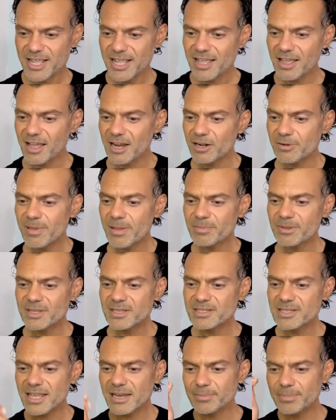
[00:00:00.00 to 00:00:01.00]
I remember this,
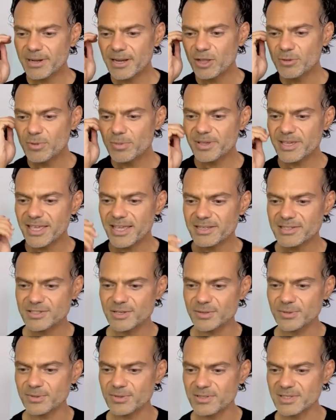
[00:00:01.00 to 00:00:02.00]
and Paloma
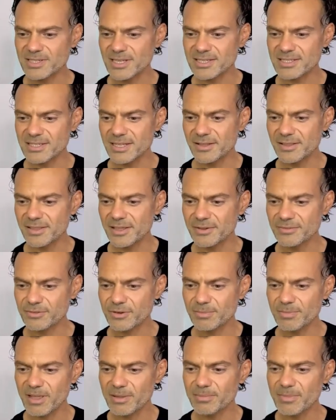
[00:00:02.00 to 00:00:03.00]
Picasso says Cynthia from
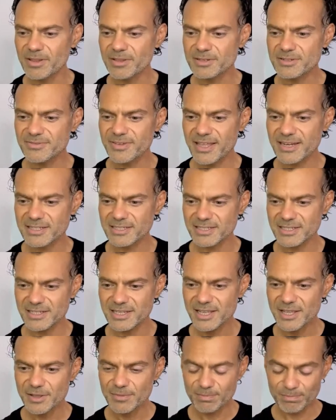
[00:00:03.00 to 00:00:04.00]
My Mother's Vanity,
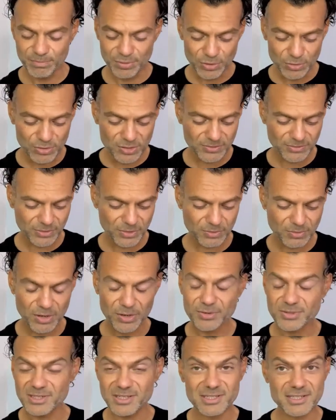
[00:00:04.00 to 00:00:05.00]
beautiful
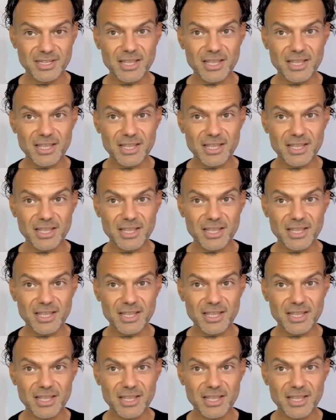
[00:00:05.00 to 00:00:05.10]
roses.